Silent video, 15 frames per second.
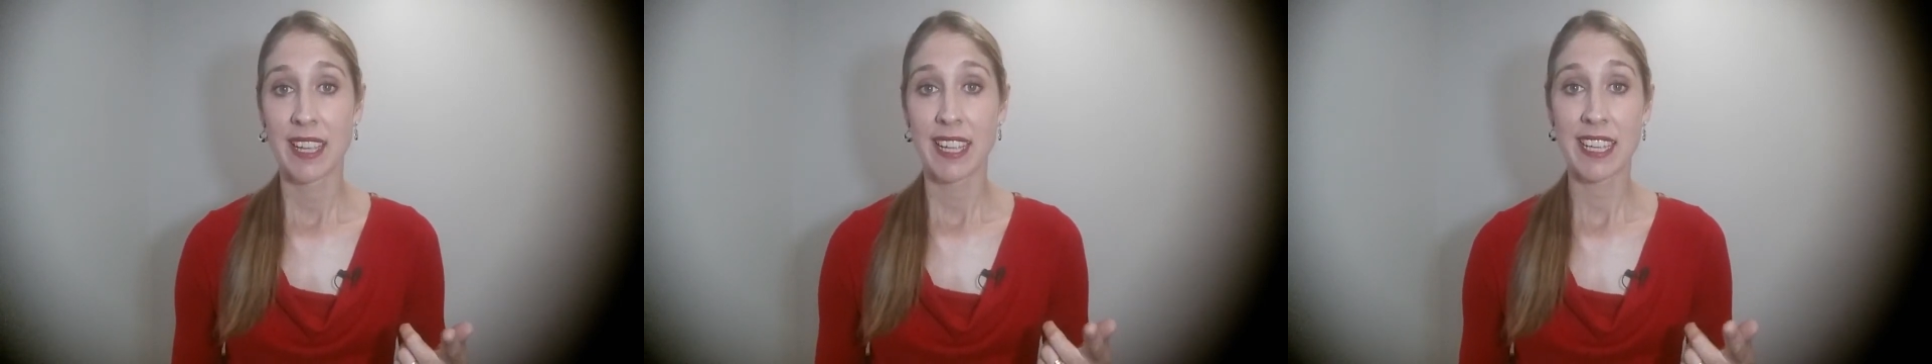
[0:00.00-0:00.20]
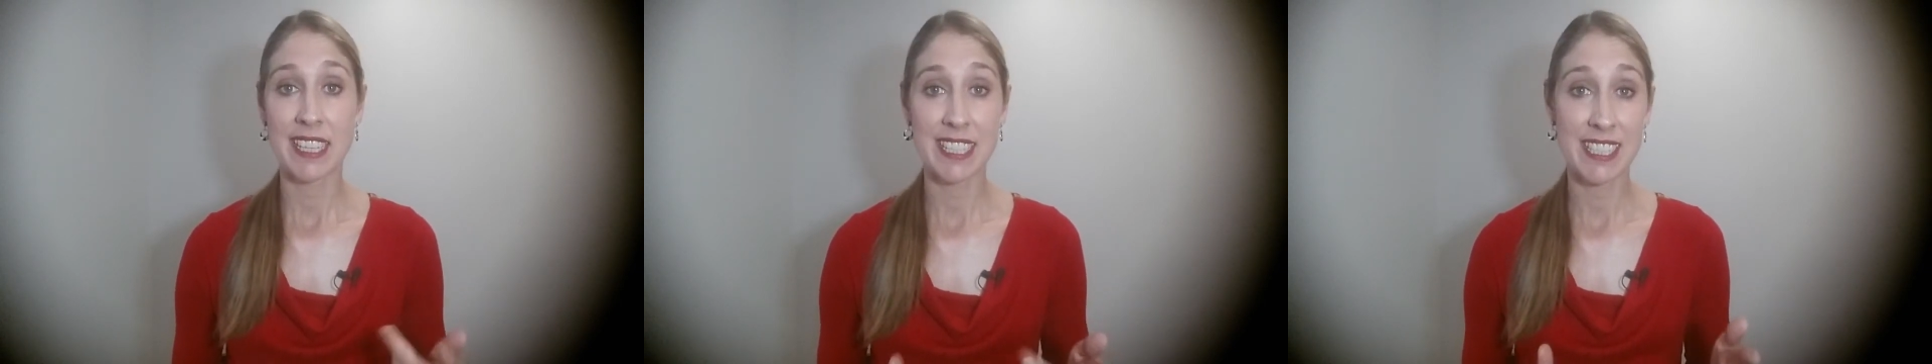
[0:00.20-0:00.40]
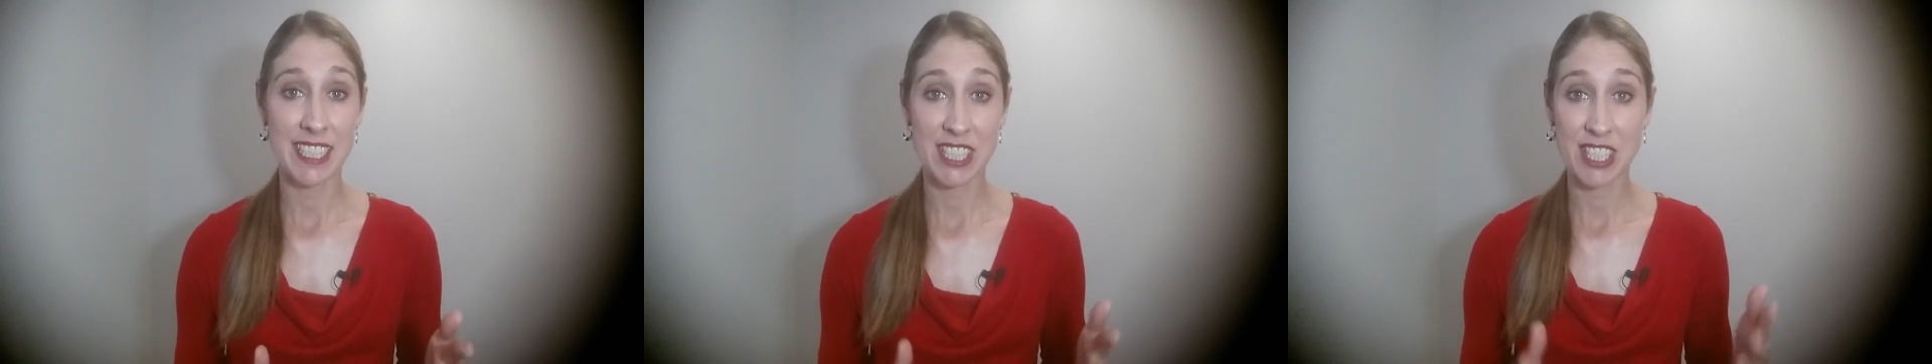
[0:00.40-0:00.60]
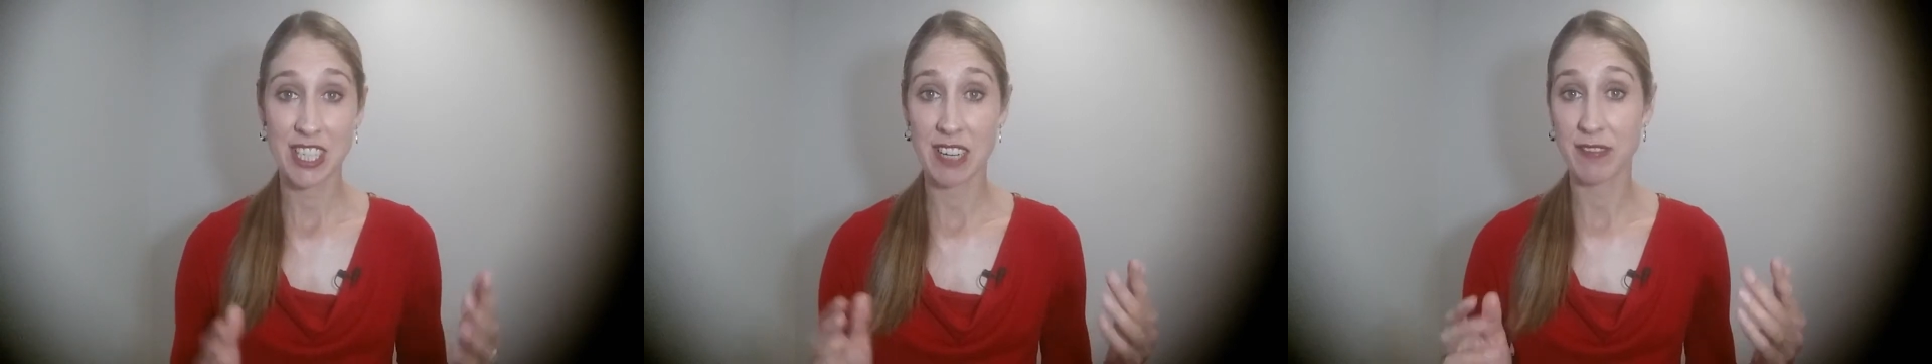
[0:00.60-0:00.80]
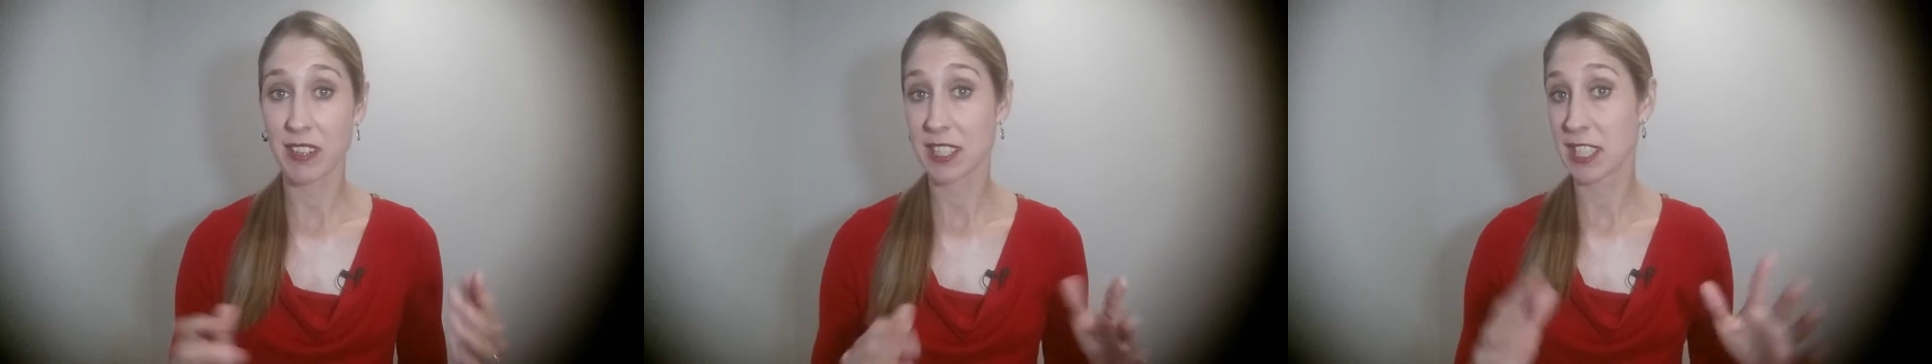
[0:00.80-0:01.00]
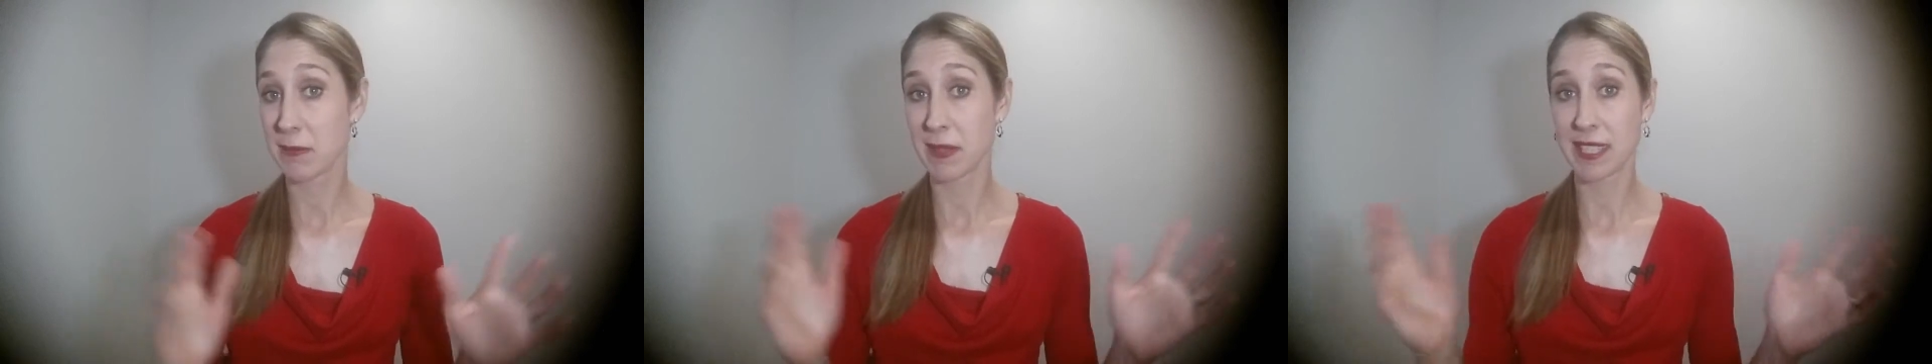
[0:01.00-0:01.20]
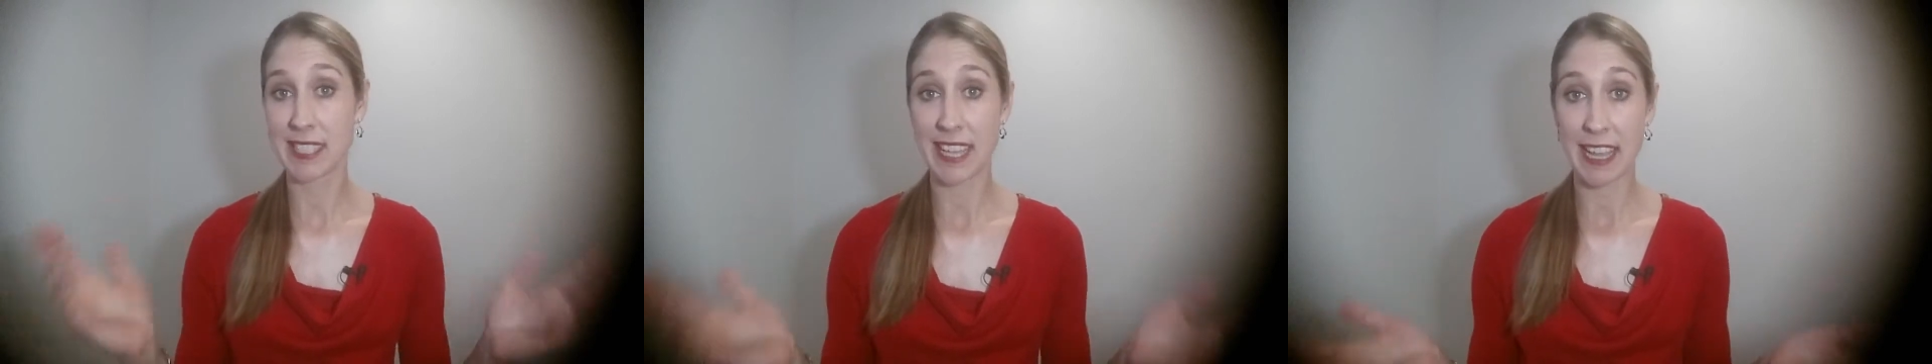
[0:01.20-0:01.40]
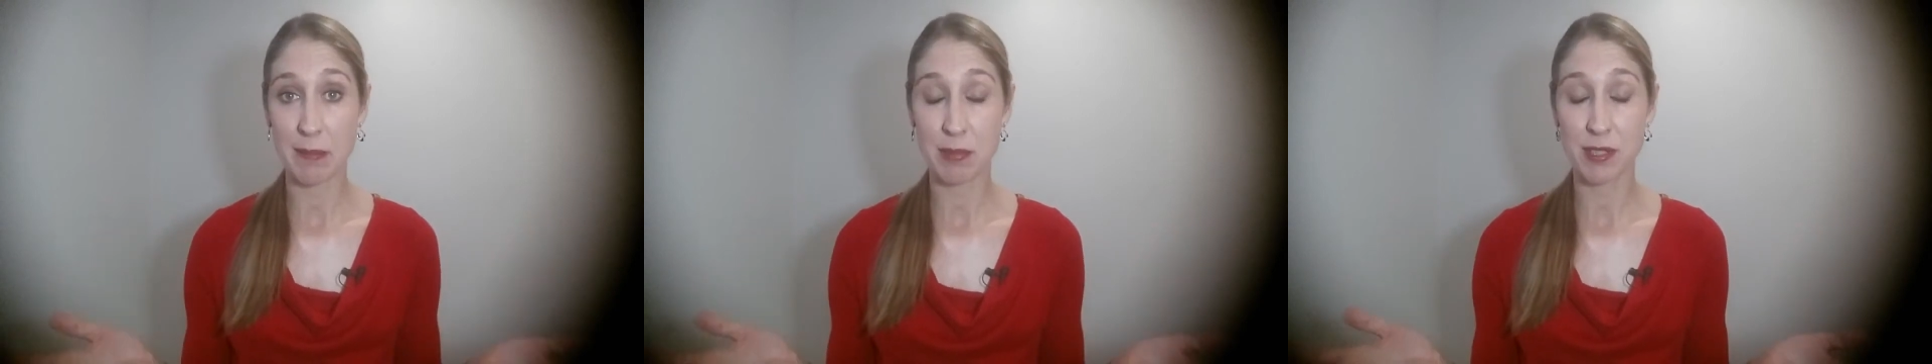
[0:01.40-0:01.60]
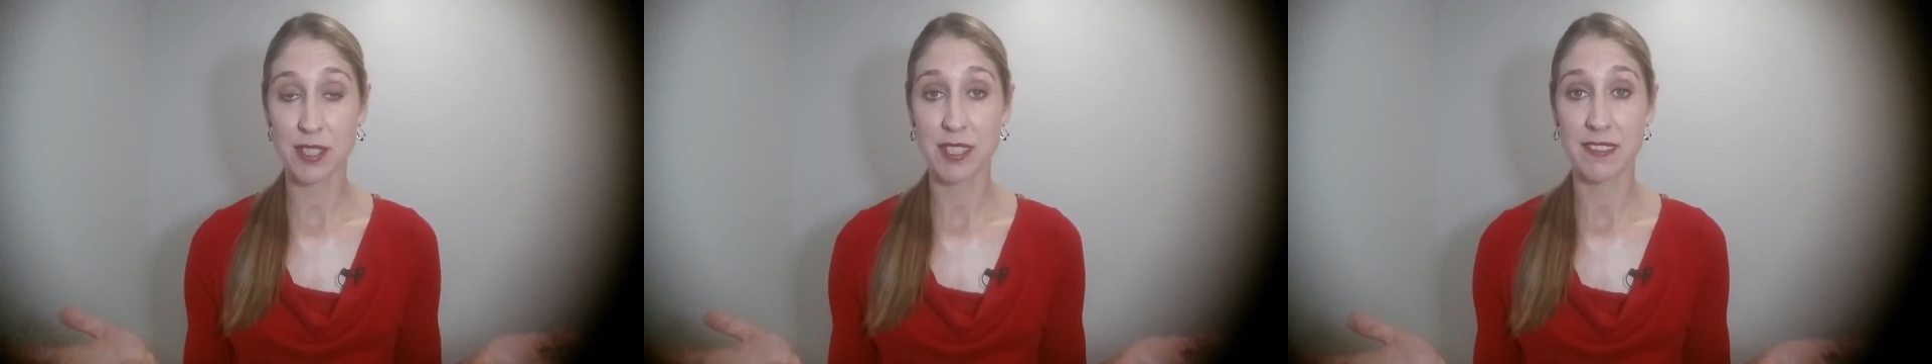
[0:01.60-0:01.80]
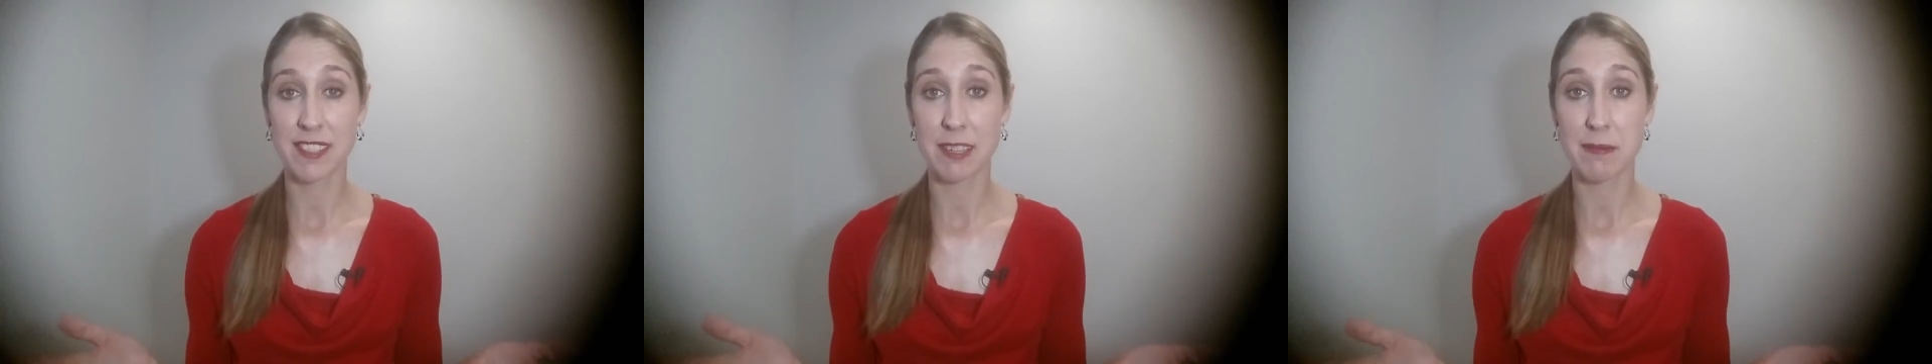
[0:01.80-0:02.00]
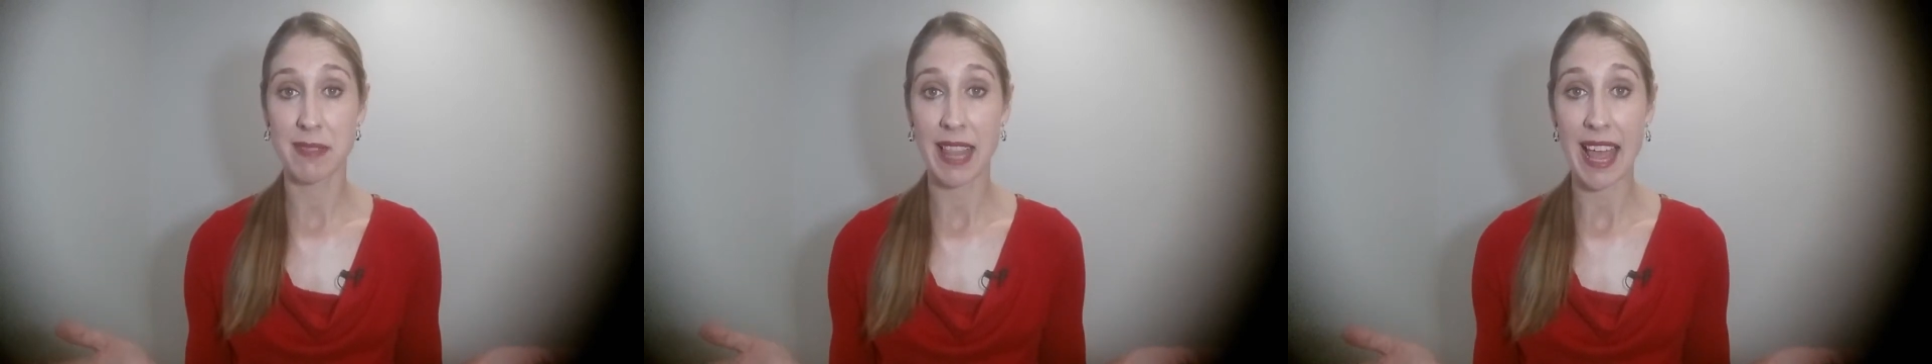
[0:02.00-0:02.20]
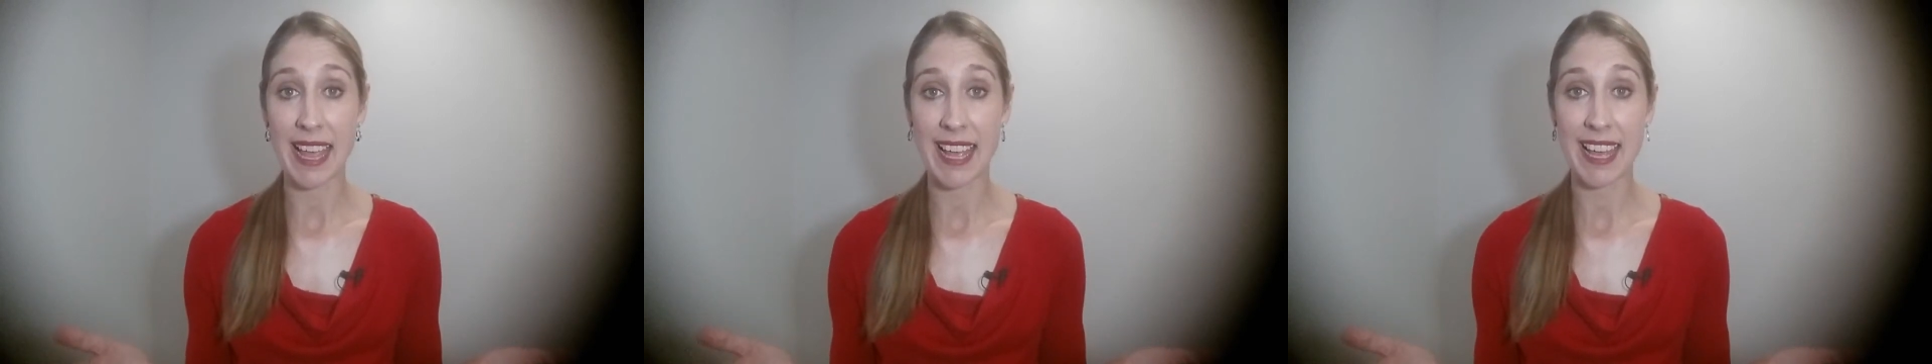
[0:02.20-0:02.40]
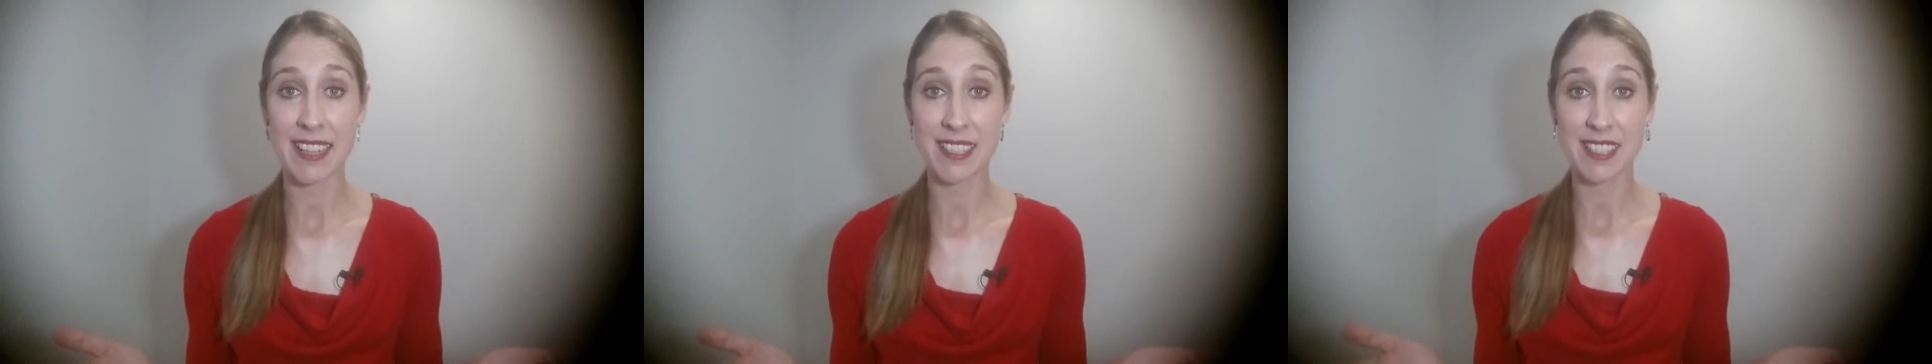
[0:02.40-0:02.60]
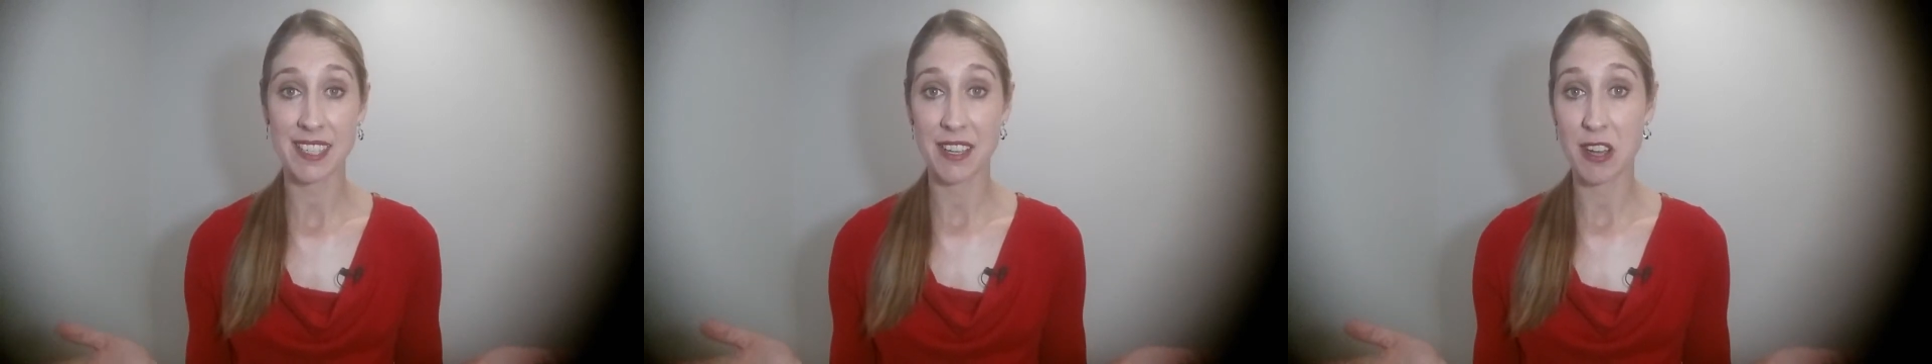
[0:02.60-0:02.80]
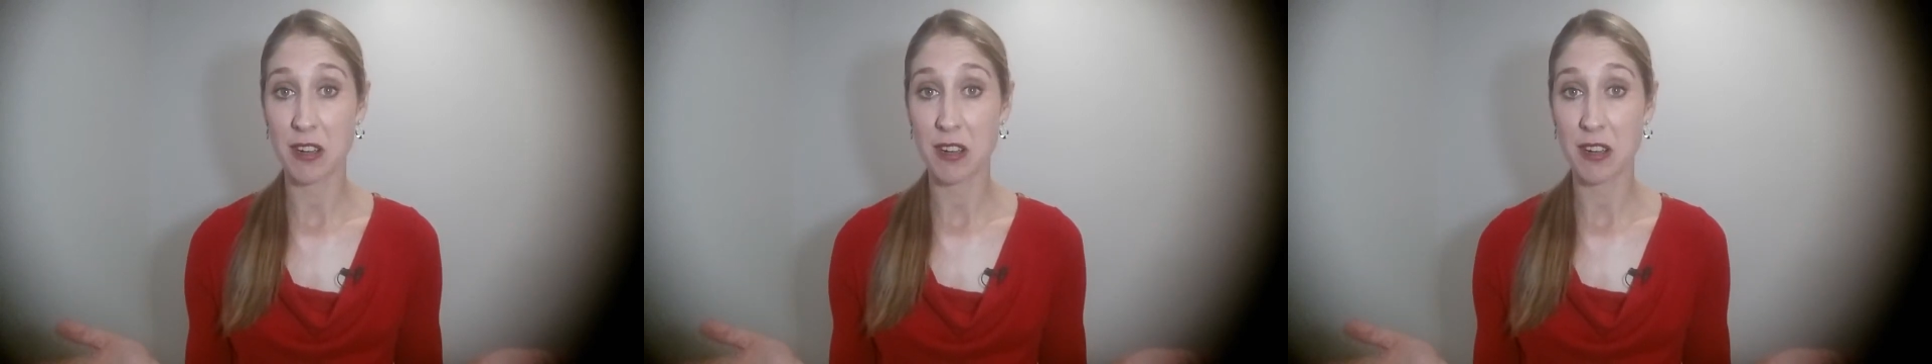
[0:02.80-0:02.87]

In addition, I've got some examples of some layouts